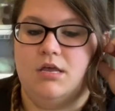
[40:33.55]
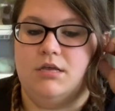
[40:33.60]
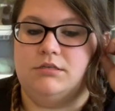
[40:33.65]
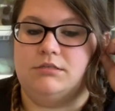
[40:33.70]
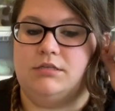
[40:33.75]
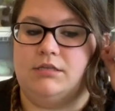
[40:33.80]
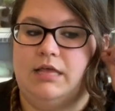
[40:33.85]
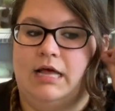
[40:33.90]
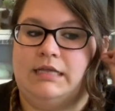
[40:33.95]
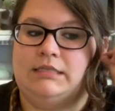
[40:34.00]

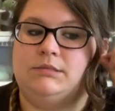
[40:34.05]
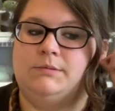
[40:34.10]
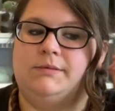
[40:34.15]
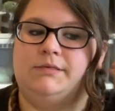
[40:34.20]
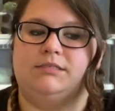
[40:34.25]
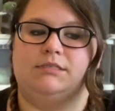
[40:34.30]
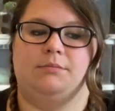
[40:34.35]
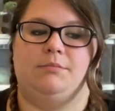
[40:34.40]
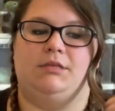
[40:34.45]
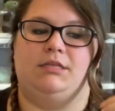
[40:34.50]
So that's
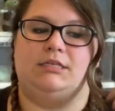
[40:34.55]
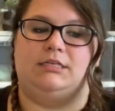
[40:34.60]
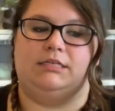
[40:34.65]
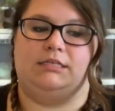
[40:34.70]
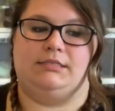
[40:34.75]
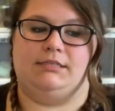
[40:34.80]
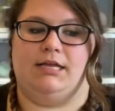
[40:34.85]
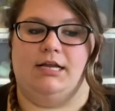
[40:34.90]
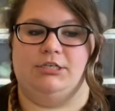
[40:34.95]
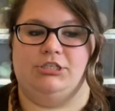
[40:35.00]
where some of the
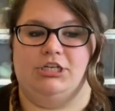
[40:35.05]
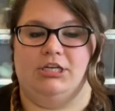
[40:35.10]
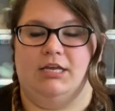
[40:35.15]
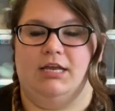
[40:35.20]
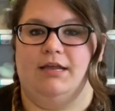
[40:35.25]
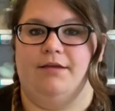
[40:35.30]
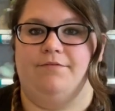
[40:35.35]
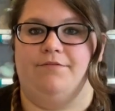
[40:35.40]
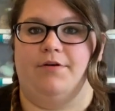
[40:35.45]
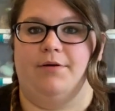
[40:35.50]
destashing
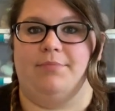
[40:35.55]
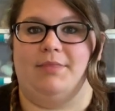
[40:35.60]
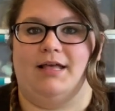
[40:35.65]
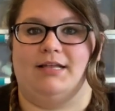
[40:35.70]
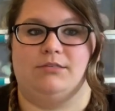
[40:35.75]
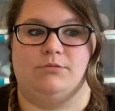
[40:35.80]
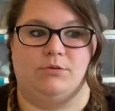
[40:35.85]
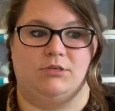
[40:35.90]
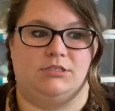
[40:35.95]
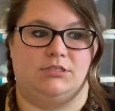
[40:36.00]
came from.
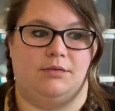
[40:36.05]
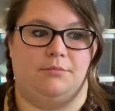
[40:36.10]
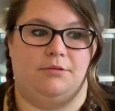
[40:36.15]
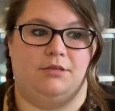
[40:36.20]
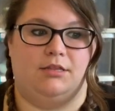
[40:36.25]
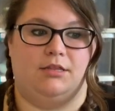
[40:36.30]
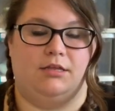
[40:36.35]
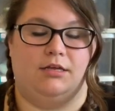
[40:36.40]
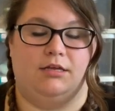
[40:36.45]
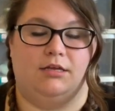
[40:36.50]
That's where some
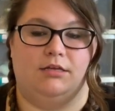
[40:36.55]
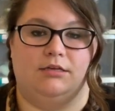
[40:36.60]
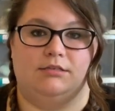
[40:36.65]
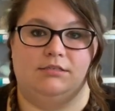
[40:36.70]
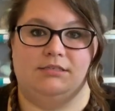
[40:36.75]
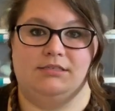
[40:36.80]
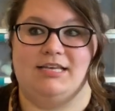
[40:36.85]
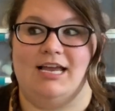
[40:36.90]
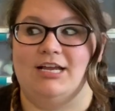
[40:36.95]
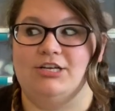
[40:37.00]
of the
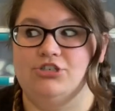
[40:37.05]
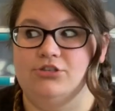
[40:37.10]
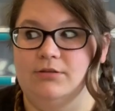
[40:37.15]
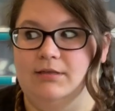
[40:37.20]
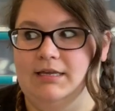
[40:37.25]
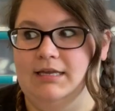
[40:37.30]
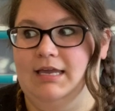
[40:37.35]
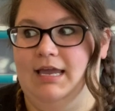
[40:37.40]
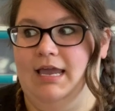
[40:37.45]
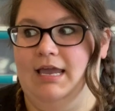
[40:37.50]

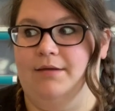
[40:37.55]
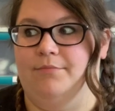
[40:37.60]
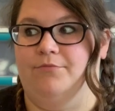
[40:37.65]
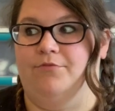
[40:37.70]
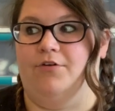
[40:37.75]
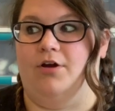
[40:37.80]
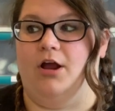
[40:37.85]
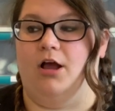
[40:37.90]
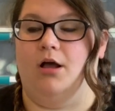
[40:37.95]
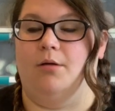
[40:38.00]
scheduling came
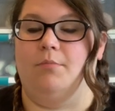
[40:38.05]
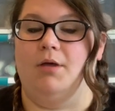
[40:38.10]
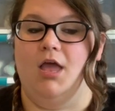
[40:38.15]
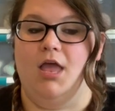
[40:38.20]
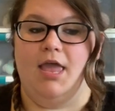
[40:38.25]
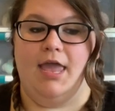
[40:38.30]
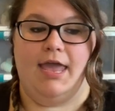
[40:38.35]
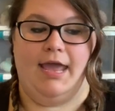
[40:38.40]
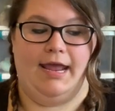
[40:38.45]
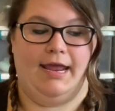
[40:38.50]
from.
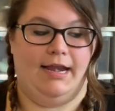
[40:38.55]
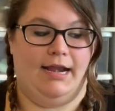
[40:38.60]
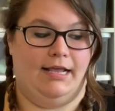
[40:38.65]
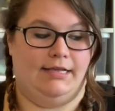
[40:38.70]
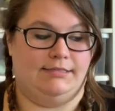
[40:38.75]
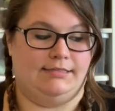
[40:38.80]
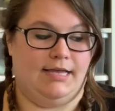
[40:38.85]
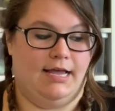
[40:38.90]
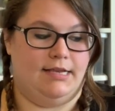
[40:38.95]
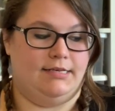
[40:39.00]
And I
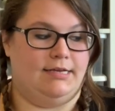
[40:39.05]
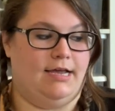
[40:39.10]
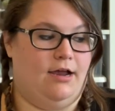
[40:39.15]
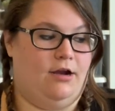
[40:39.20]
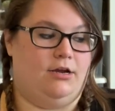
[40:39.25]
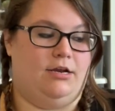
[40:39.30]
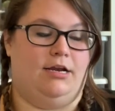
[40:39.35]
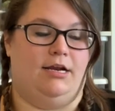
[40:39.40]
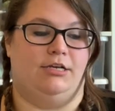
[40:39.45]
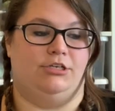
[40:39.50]
sat
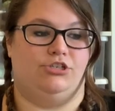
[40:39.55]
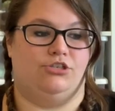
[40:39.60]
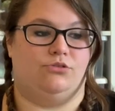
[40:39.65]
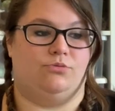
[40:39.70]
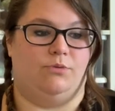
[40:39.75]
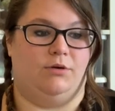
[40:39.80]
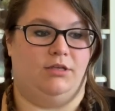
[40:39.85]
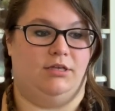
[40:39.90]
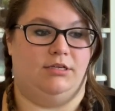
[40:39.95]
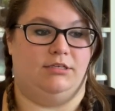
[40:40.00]
down and I
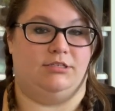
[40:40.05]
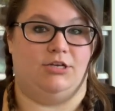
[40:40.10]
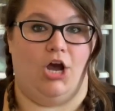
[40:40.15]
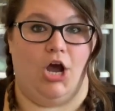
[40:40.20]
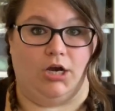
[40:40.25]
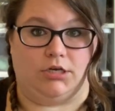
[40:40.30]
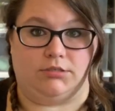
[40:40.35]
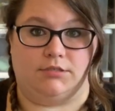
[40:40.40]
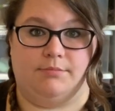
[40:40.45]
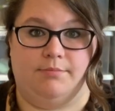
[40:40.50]
just really
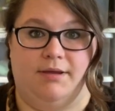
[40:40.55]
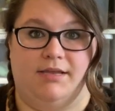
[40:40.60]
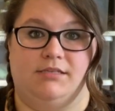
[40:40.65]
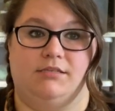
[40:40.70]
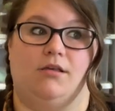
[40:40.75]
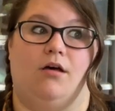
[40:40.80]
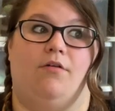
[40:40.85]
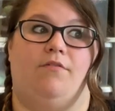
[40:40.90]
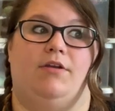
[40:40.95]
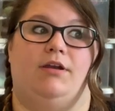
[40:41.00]
talked to
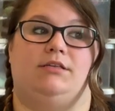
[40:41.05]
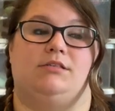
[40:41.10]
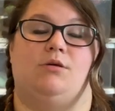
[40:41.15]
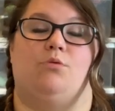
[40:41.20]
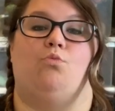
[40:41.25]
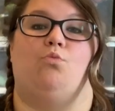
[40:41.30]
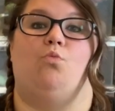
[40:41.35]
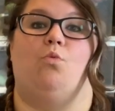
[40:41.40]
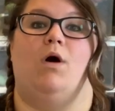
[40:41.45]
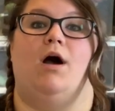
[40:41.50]
myself and I said,
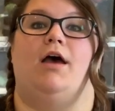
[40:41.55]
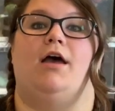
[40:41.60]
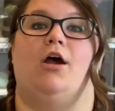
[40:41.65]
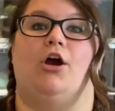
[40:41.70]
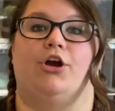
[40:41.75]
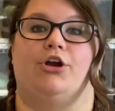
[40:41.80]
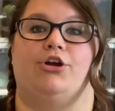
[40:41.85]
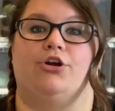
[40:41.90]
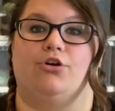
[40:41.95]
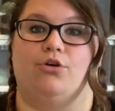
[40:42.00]
what
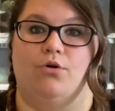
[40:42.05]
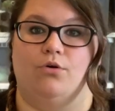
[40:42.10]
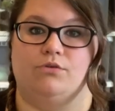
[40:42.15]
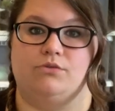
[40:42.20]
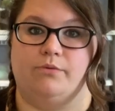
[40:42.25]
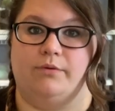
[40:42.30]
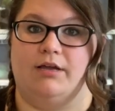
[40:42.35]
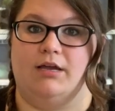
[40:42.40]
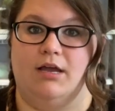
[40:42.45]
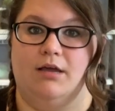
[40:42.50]
are your
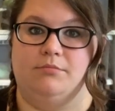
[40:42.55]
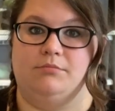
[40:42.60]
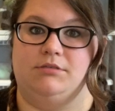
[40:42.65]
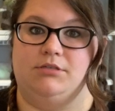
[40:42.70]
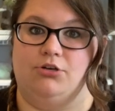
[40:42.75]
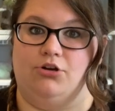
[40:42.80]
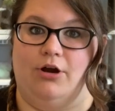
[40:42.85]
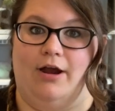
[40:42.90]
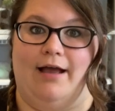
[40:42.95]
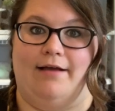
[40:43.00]
goals when it comes
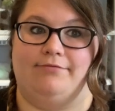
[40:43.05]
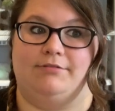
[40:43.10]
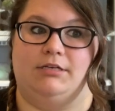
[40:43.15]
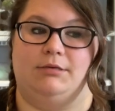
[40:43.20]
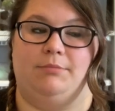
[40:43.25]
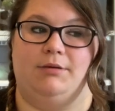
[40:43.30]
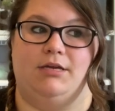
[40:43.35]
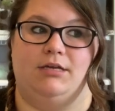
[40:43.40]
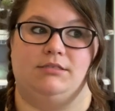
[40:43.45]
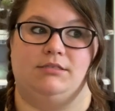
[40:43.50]
to
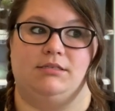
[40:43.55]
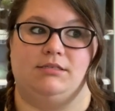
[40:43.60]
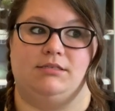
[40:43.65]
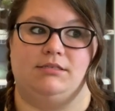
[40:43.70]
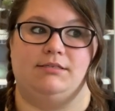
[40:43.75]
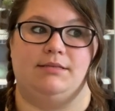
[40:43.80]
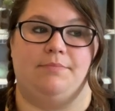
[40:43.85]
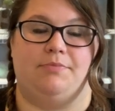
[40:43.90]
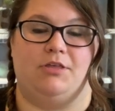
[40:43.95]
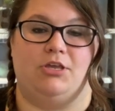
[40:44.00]
crafting? Because this
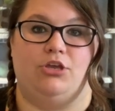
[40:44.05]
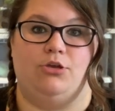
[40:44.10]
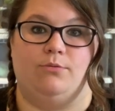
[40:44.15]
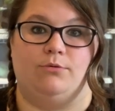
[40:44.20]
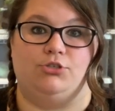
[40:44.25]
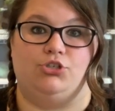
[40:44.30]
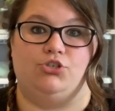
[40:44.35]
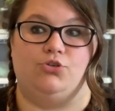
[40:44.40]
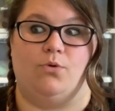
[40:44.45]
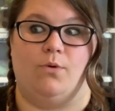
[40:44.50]
is something you
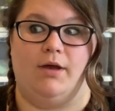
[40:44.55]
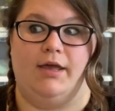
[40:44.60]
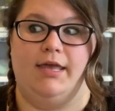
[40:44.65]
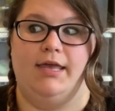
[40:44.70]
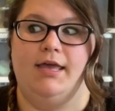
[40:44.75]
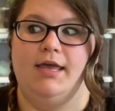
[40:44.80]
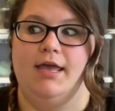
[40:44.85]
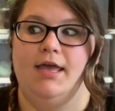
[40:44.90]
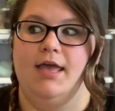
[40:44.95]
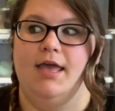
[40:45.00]
enjoy.